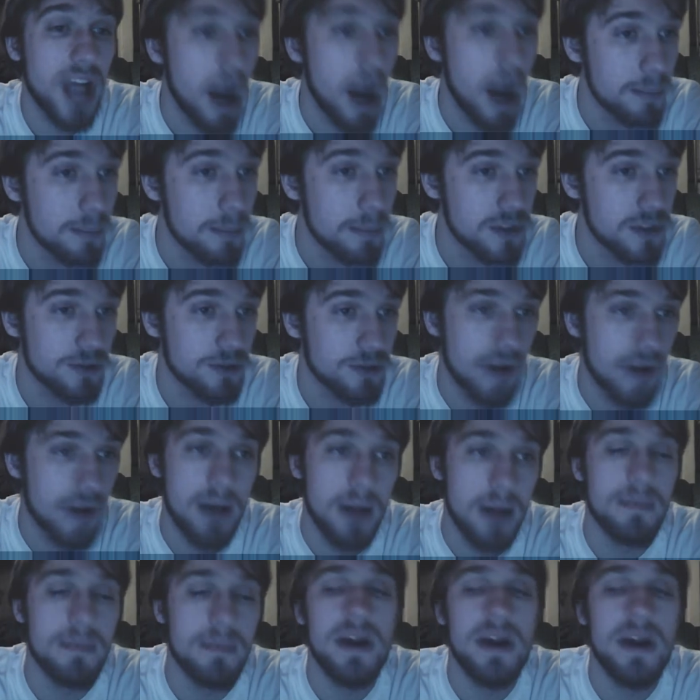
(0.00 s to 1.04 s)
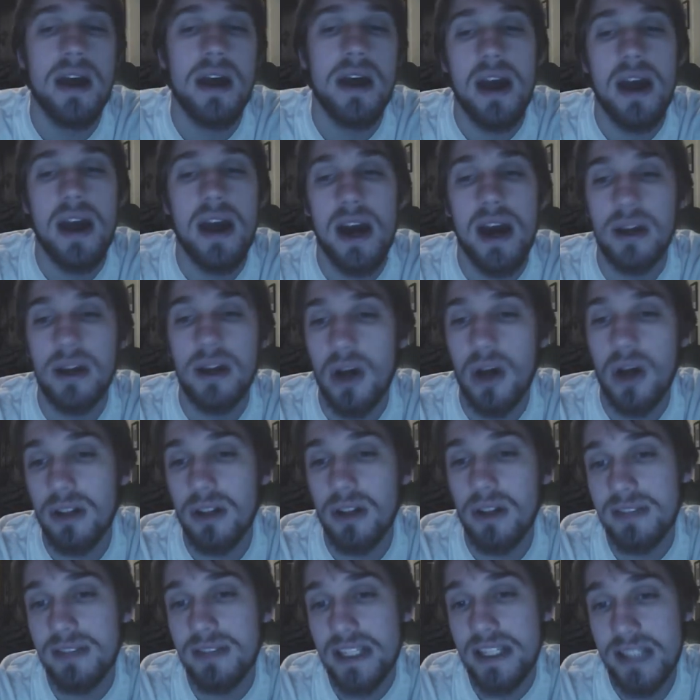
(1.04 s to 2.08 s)
comes from, and all
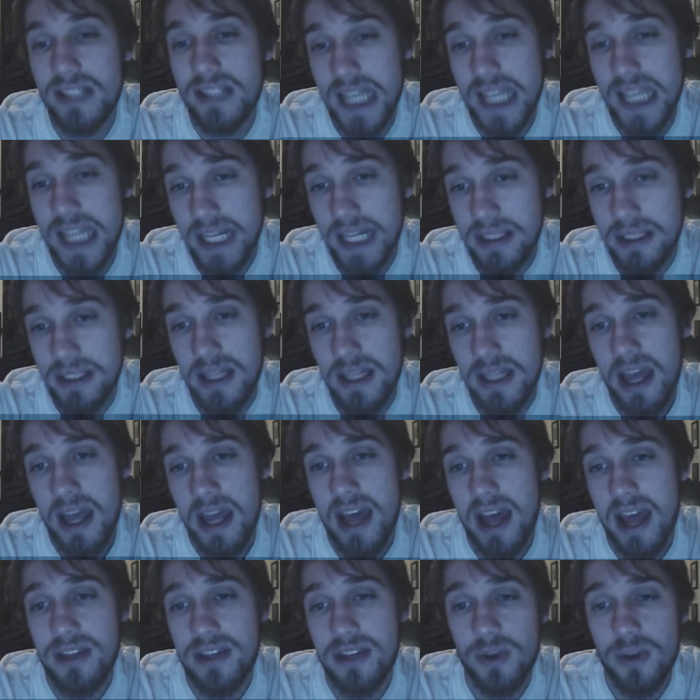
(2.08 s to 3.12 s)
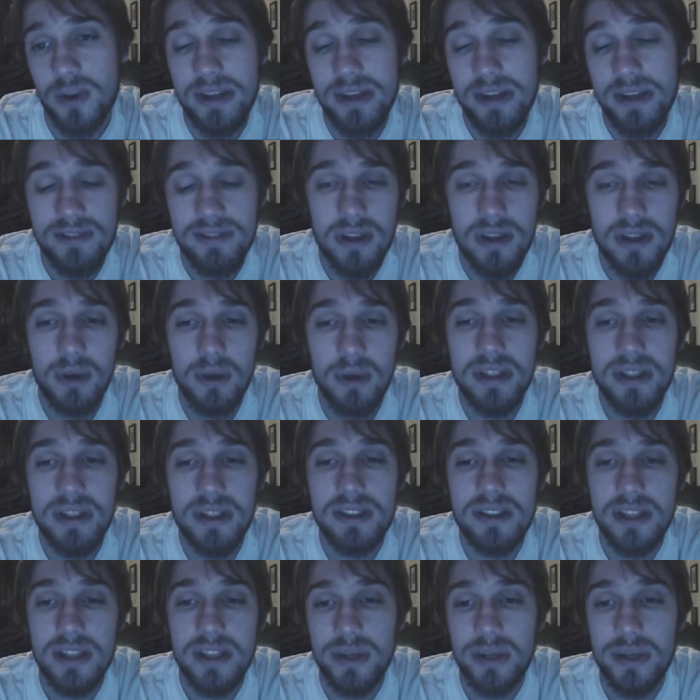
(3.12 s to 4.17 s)
of these things. And so, even though
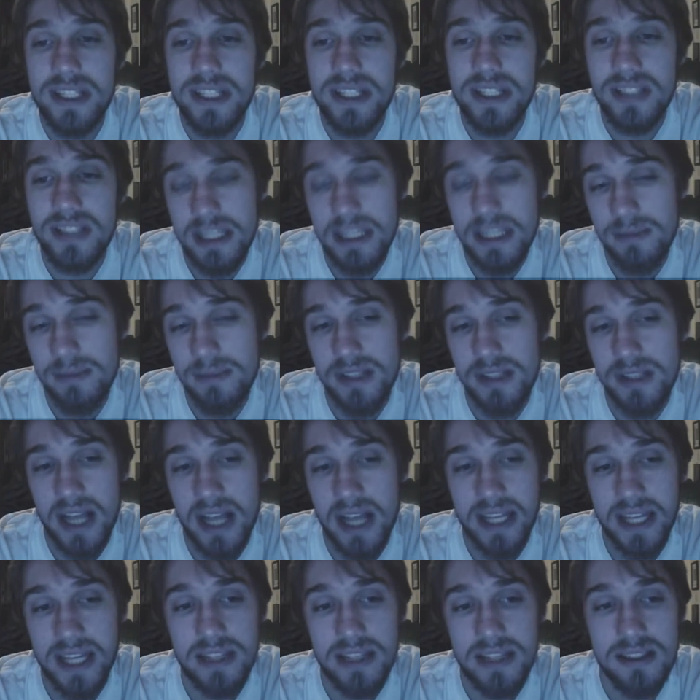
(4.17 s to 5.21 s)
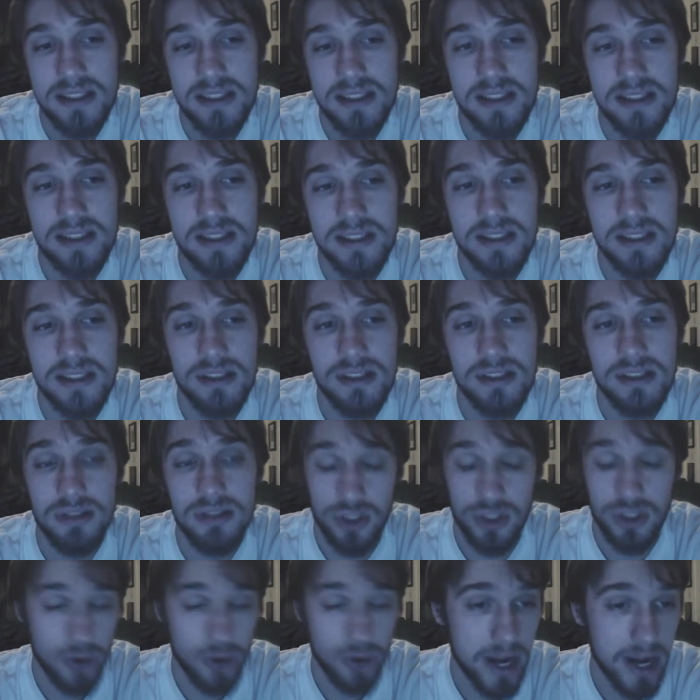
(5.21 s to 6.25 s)
this series seems like it's
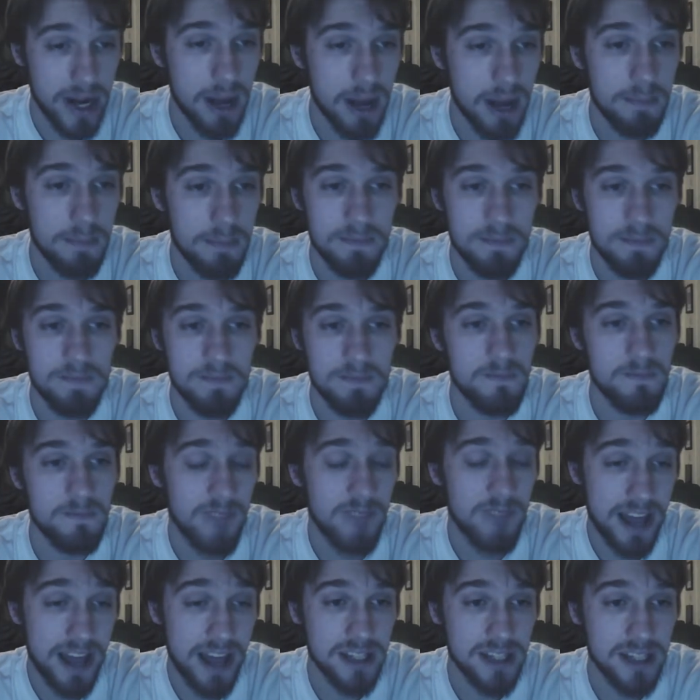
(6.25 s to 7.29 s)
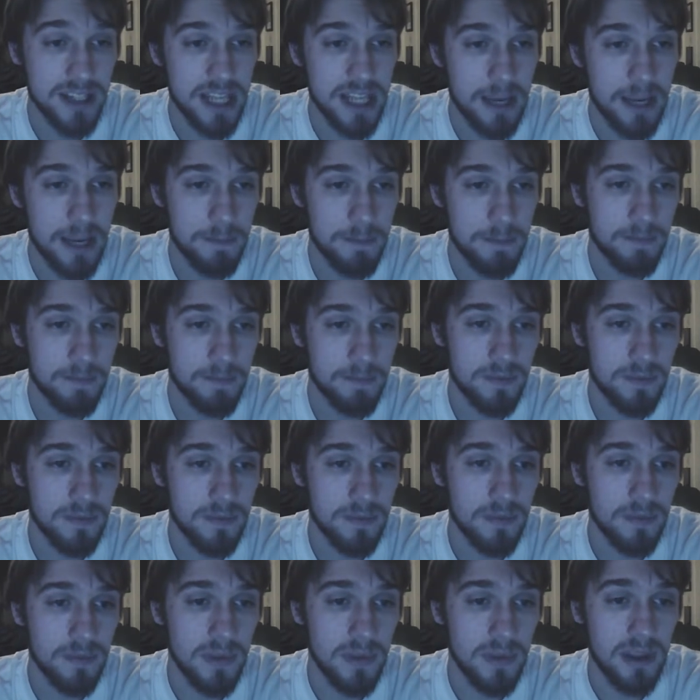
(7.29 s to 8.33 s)
straight up fantasy,
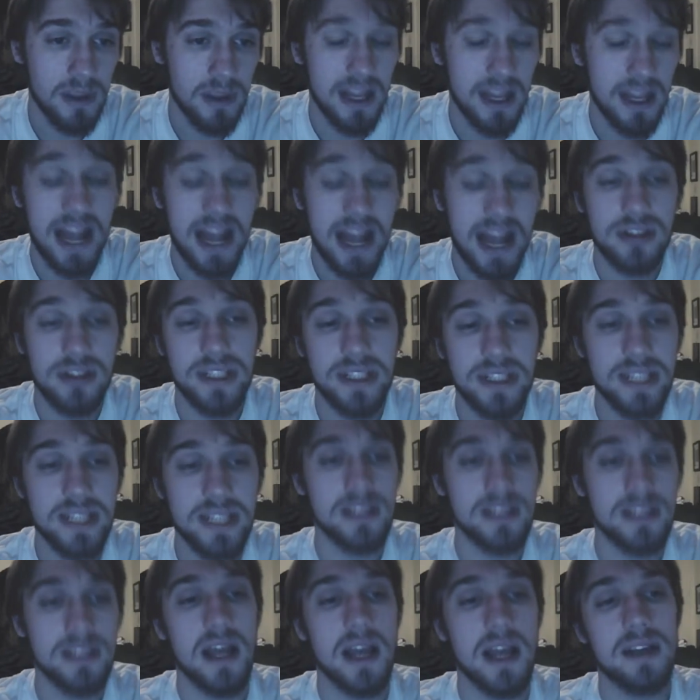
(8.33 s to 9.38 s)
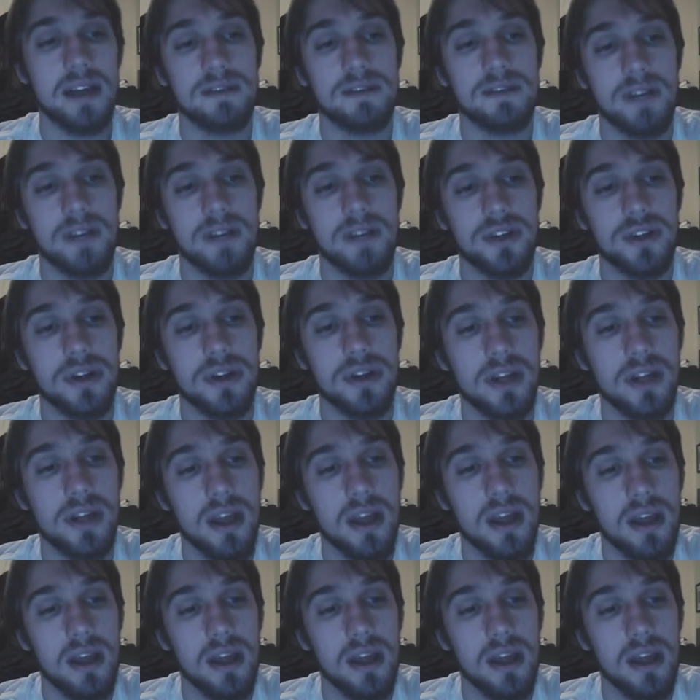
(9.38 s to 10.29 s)
it actually is science fiction.